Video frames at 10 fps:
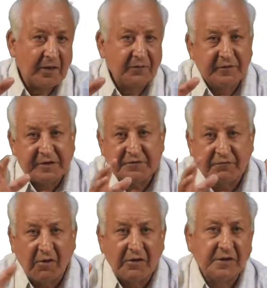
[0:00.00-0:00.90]
which
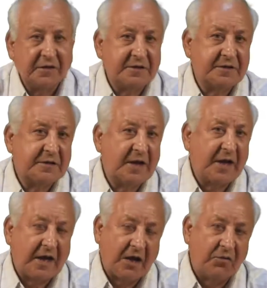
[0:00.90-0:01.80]
wanders
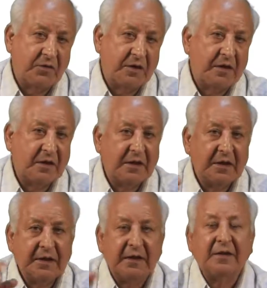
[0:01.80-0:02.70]
around
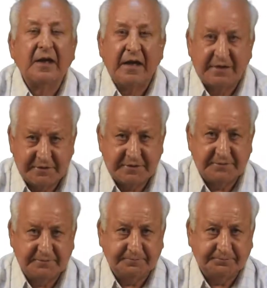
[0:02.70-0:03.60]
in the lattice.